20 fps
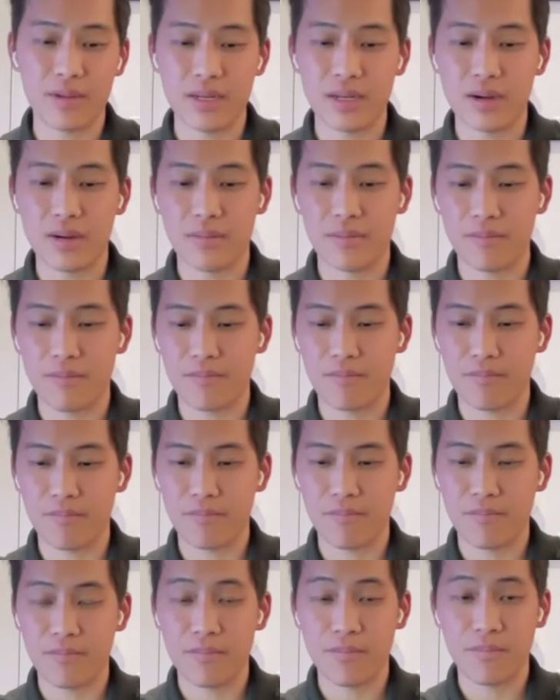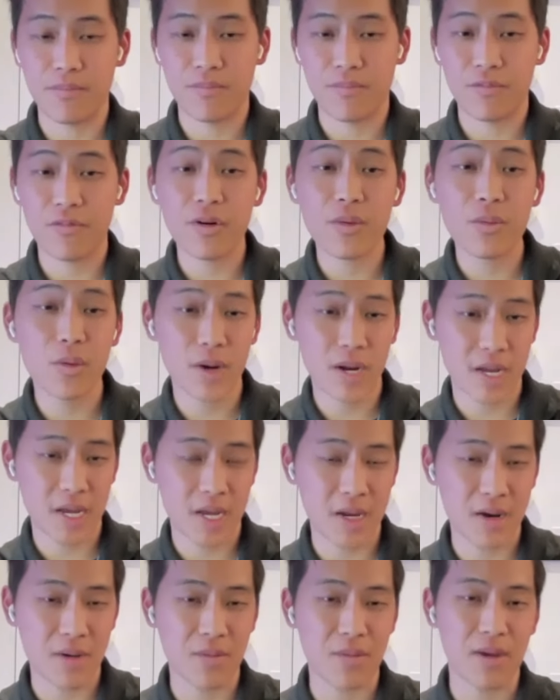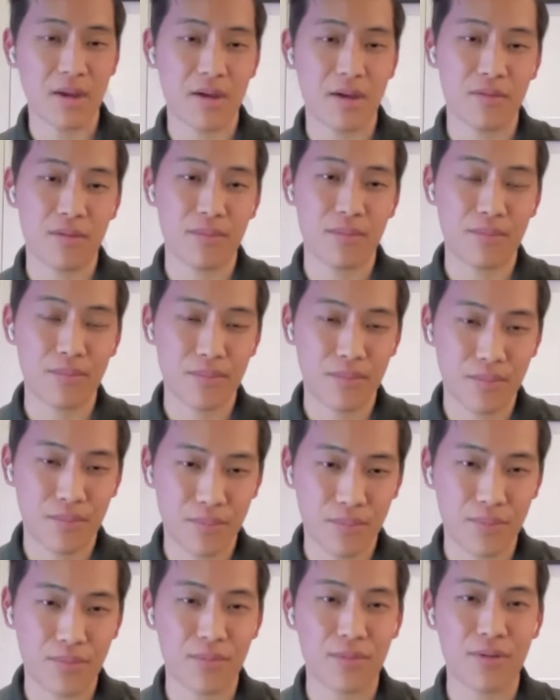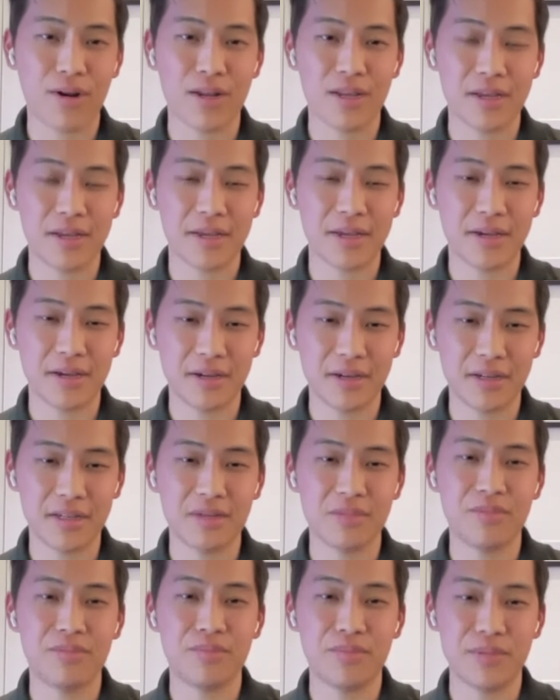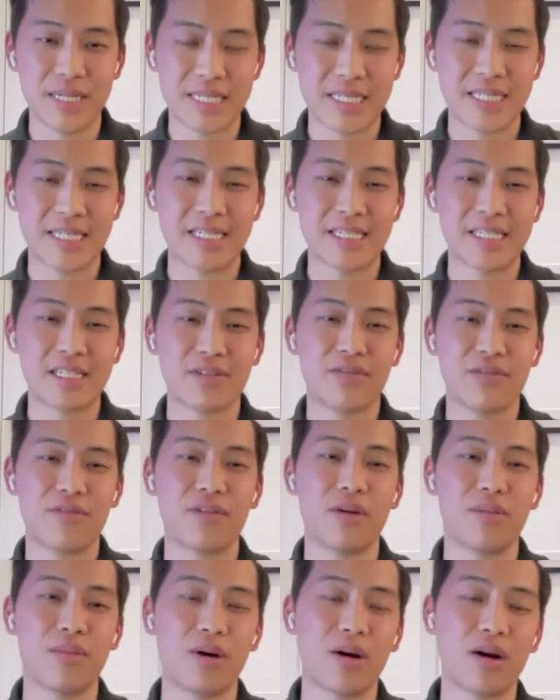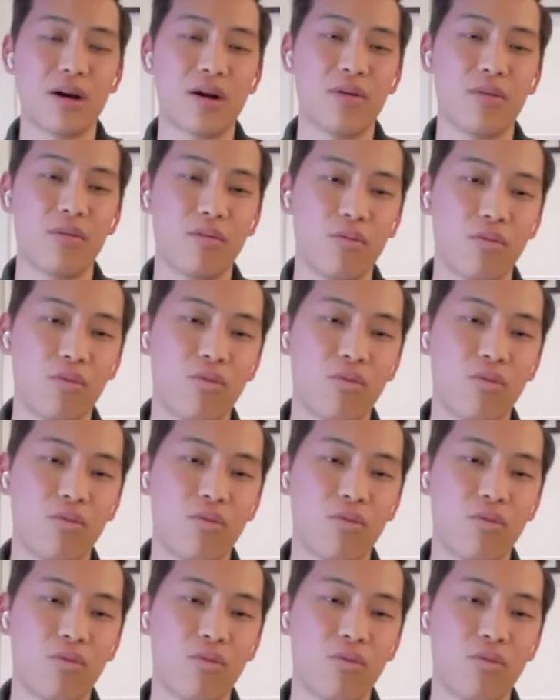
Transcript: you know, from what I hear, we have a pretty good business from our